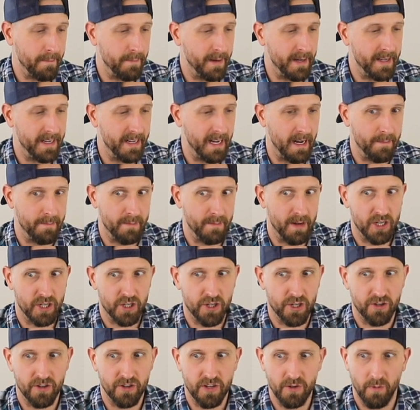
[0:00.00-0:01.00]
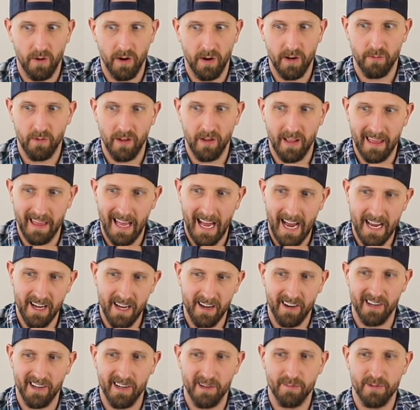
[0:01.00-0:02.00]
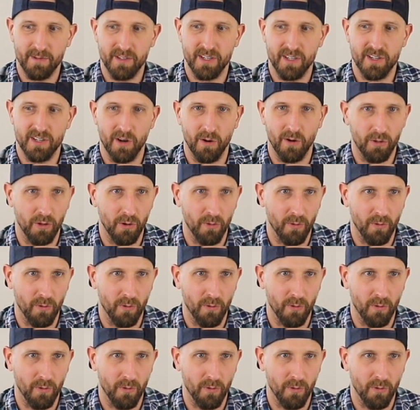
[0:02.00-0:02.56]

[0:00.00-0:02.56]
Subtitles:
but I'm not sure you want to rely on him to tote the